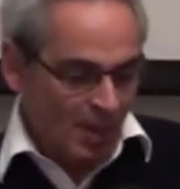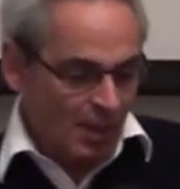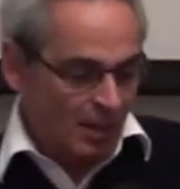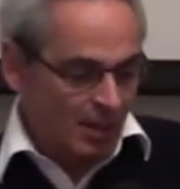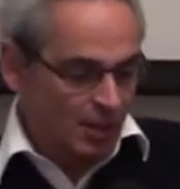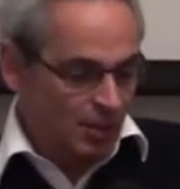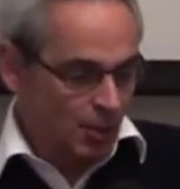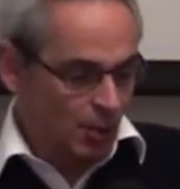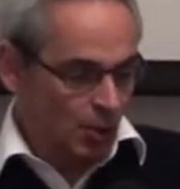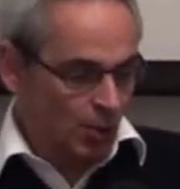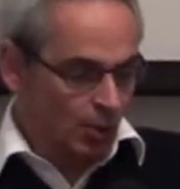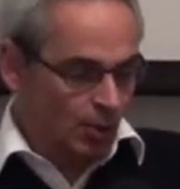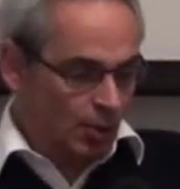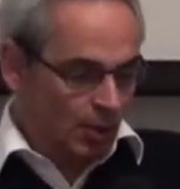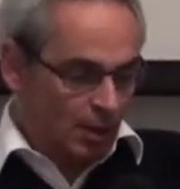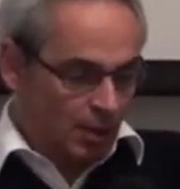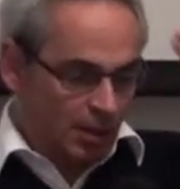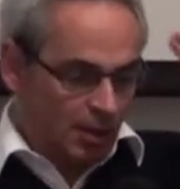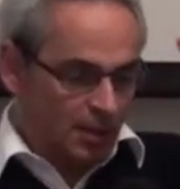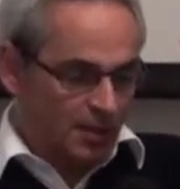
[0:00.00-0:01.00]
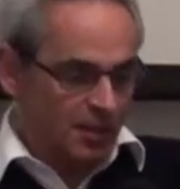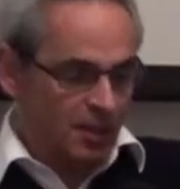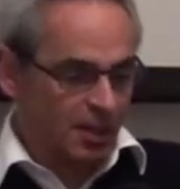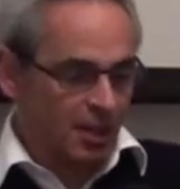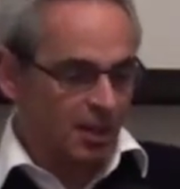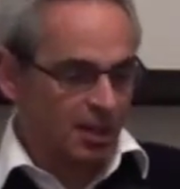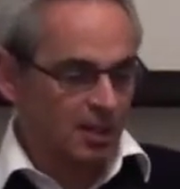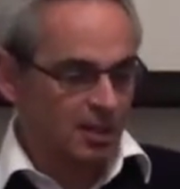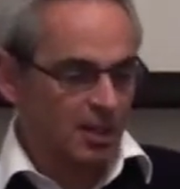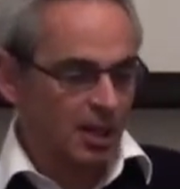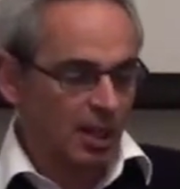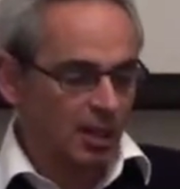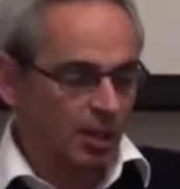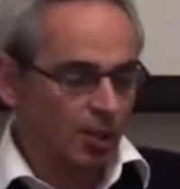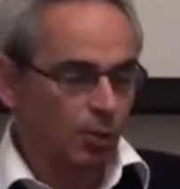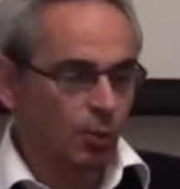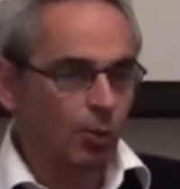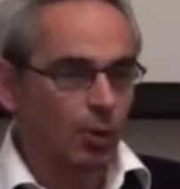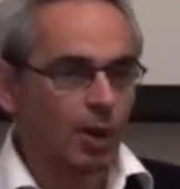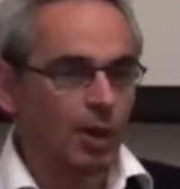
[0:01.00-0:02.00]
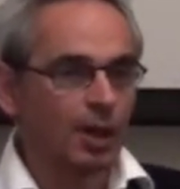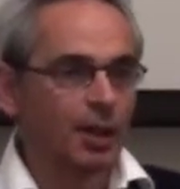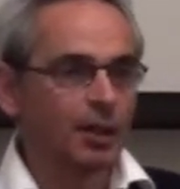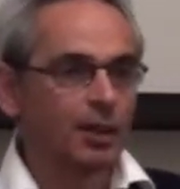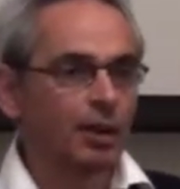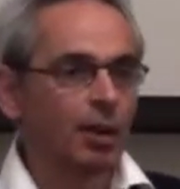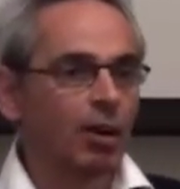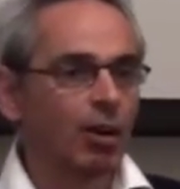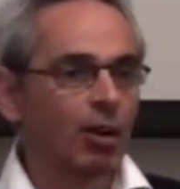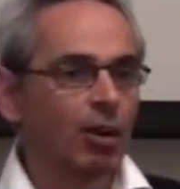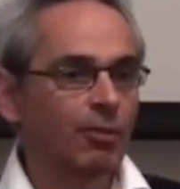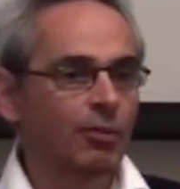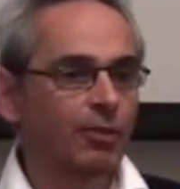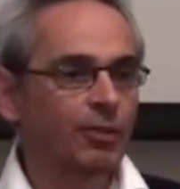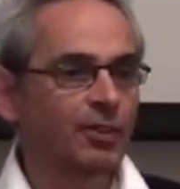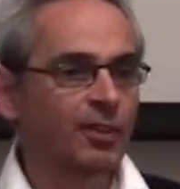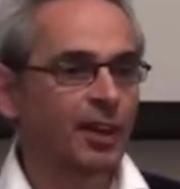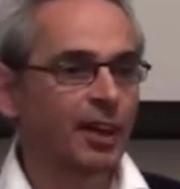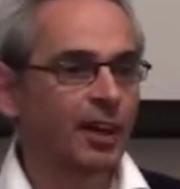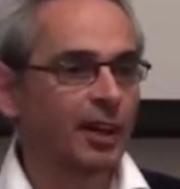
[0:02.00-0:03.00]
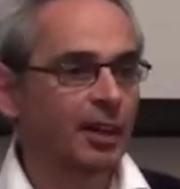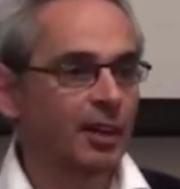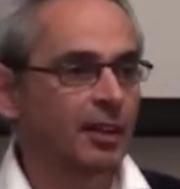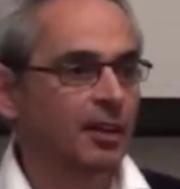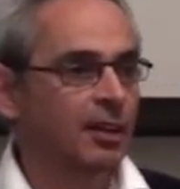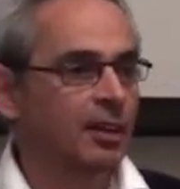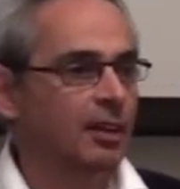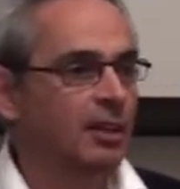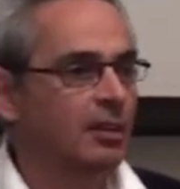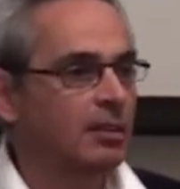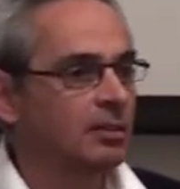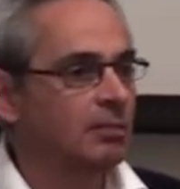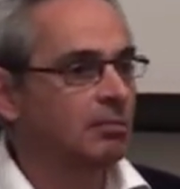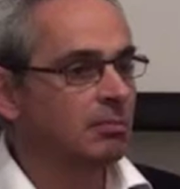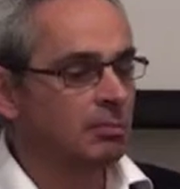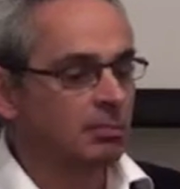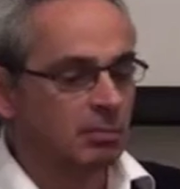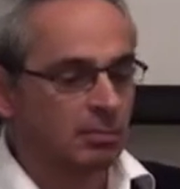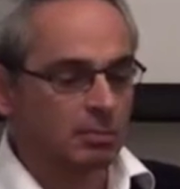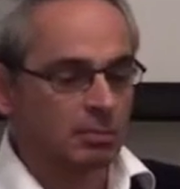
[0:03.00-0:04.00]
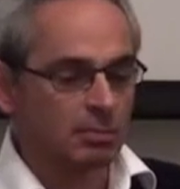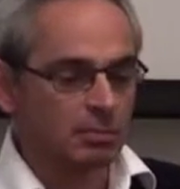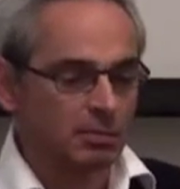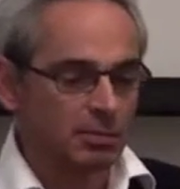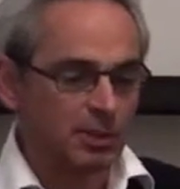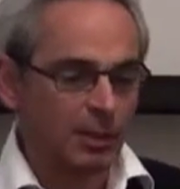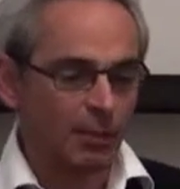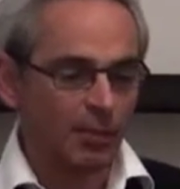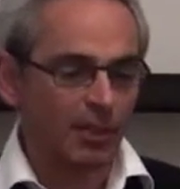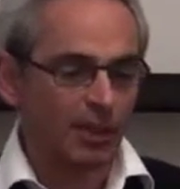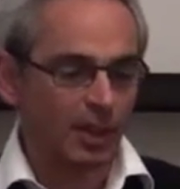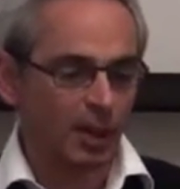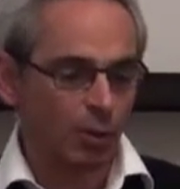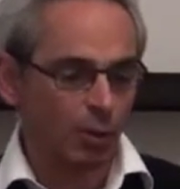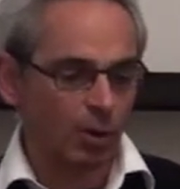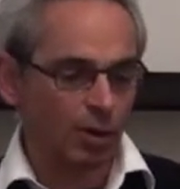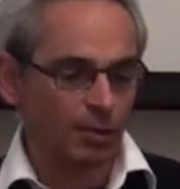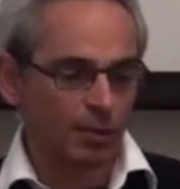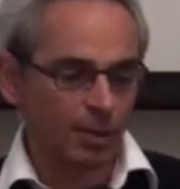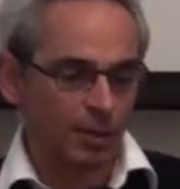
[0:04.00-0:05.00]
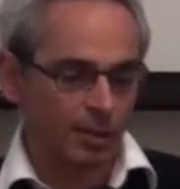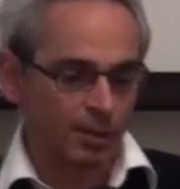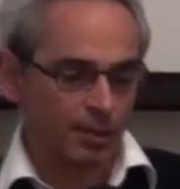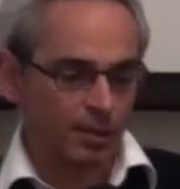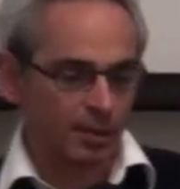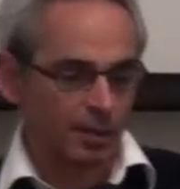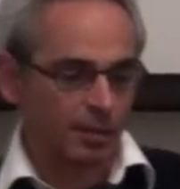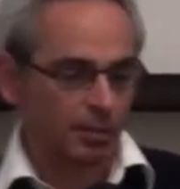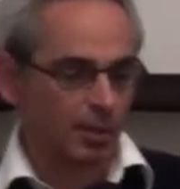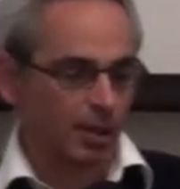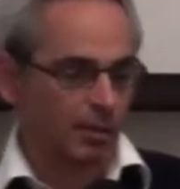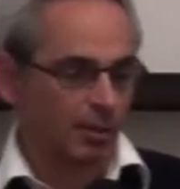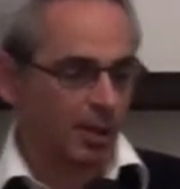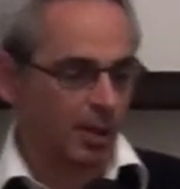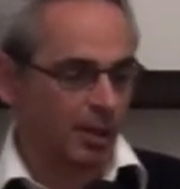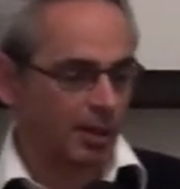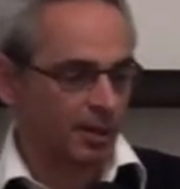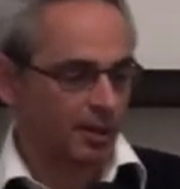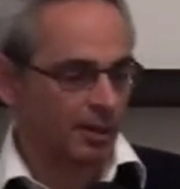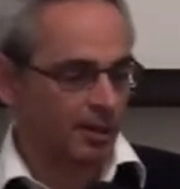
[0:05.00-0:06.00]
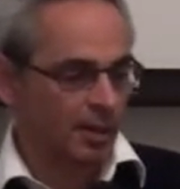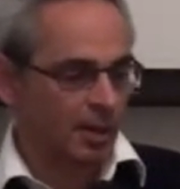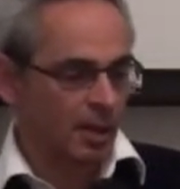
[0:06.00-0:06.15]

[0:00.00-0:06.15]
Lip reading: So this is another way of saying something equivalent in my mind.